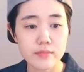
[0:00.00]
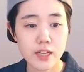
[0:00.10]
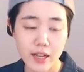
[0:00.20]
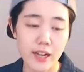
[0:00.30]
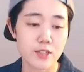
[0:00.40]

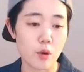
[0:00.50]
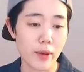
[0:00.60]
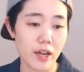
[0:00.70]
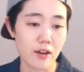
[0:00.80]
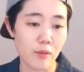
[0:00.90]
Okay, let's go
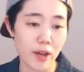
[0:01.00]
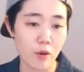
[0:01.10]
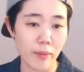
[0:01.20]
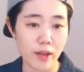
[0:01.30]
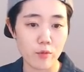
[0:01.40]
back.
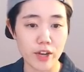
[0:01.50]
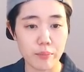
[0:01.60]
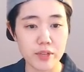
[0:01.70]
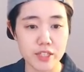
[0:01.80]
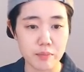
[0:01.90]
We are
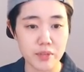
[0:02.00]
busy.